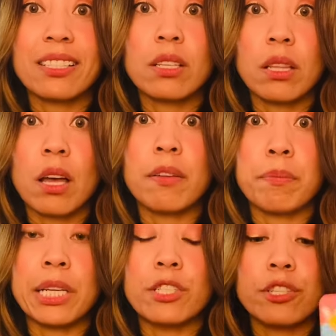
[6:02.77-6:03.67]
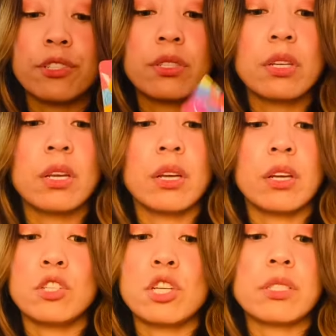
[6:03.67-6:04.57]
That's a lot of majors
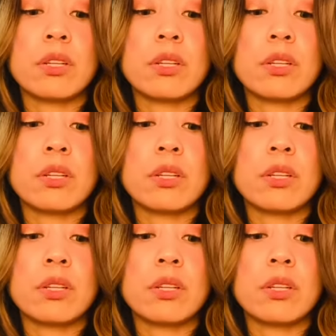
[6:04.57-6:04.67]
just